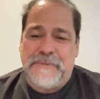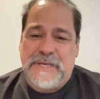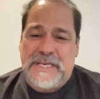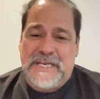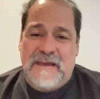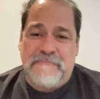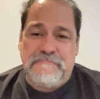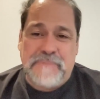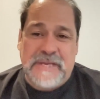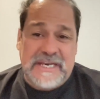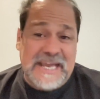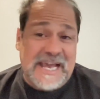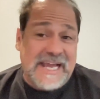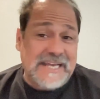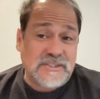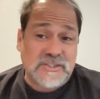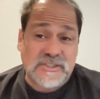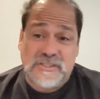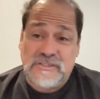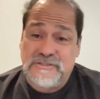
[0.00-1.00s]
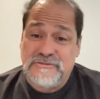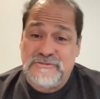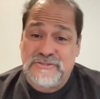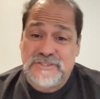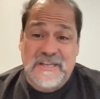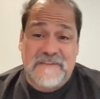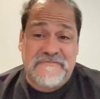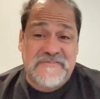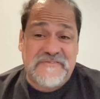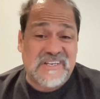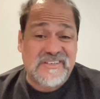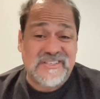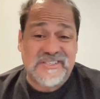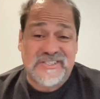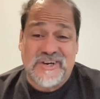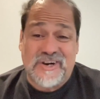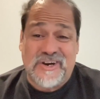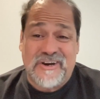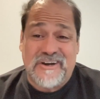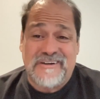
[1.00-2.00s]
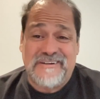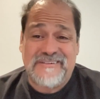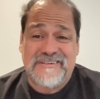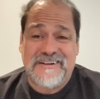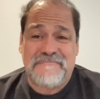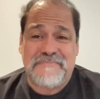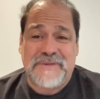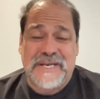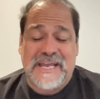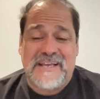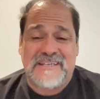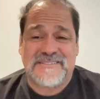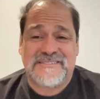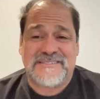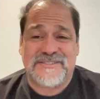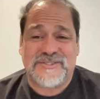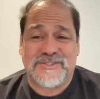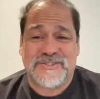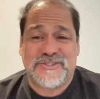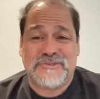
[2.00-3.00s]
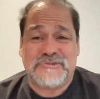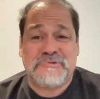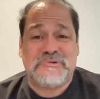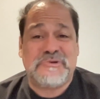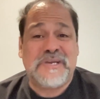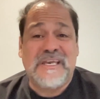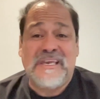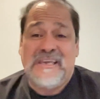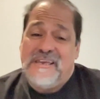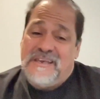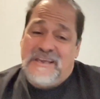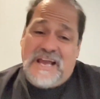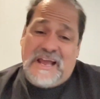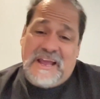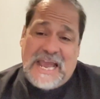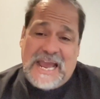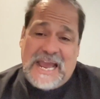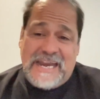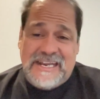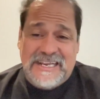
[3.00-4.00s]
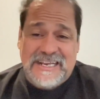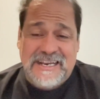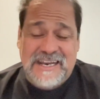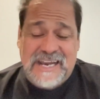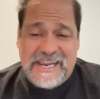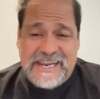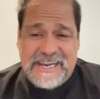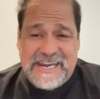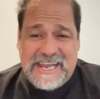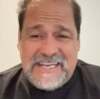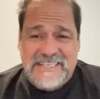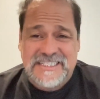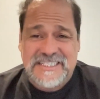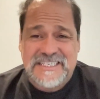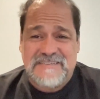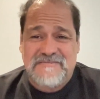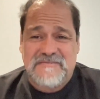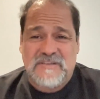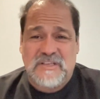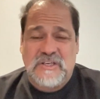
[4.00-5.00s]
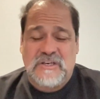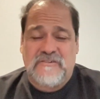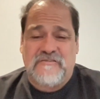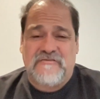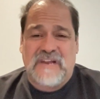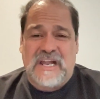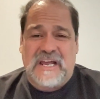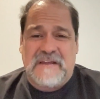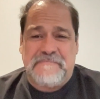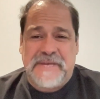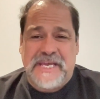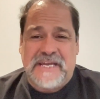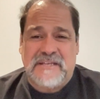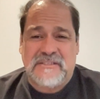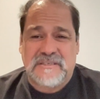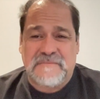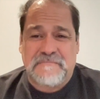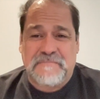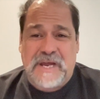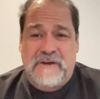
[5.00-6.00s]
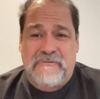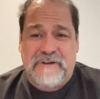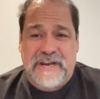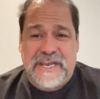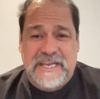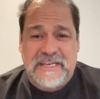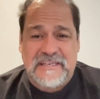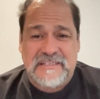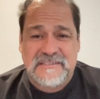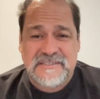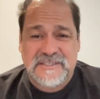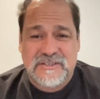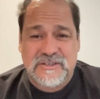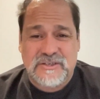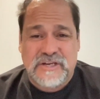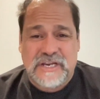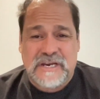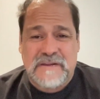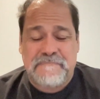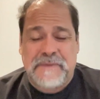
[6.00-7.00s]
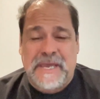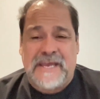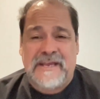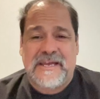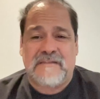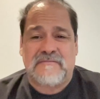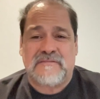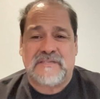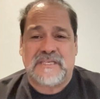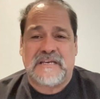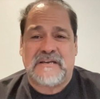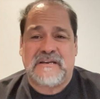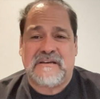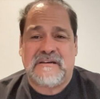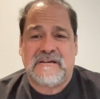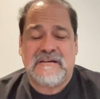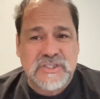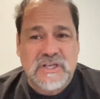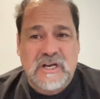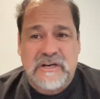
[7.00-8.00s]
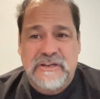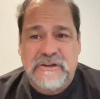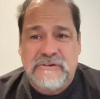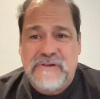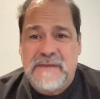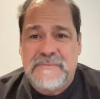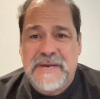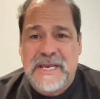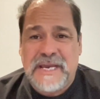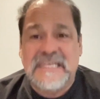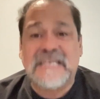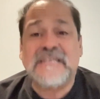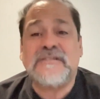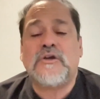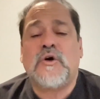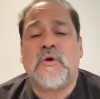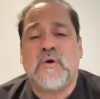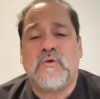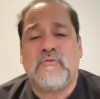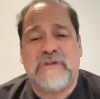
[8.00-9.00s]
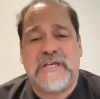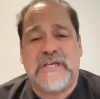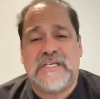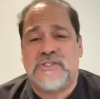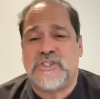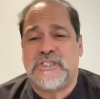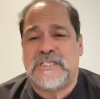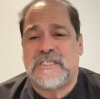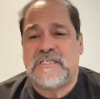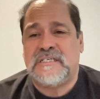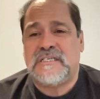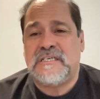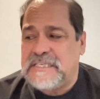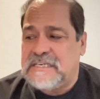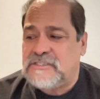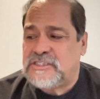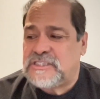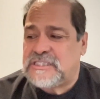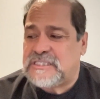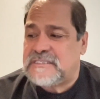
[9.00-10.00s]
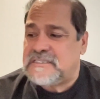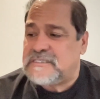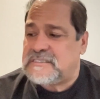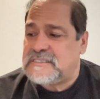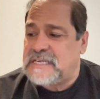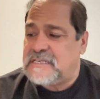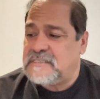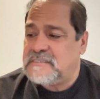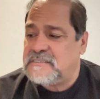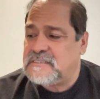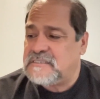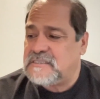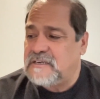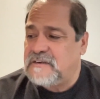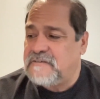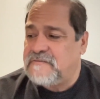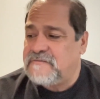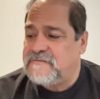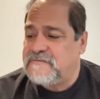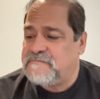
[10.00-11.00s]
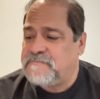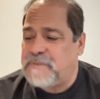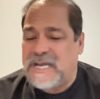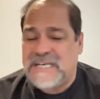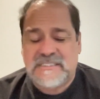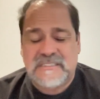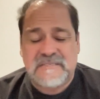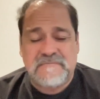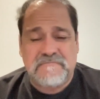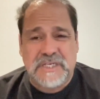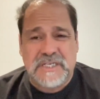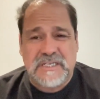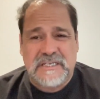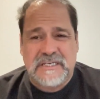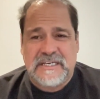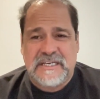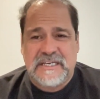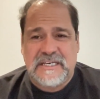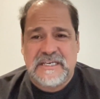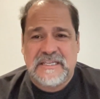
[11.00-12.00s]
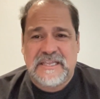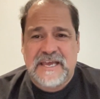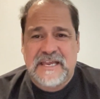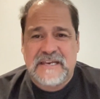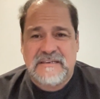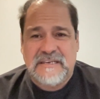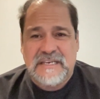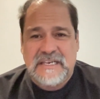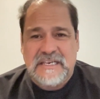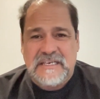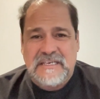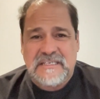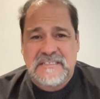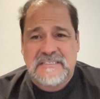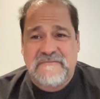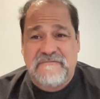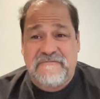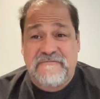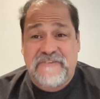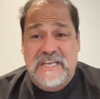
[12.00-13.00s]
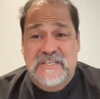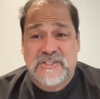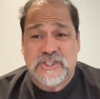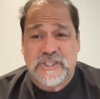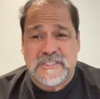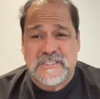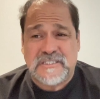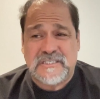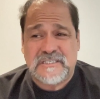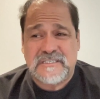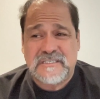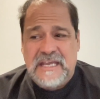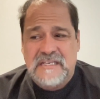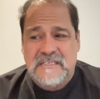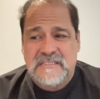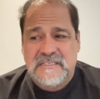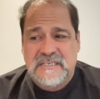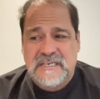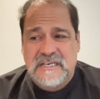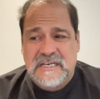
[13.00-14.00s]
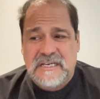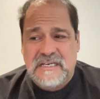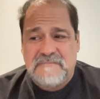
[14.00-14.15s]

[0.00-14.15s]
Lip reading: I mean, I've been asked to do stuff in Qatar. I've been asked to do. I had a client ask, fly me out to Bahrain to look at a bank out there in Saudi Arabia. I think the whole region, there's this sense of possibility that is infectious, and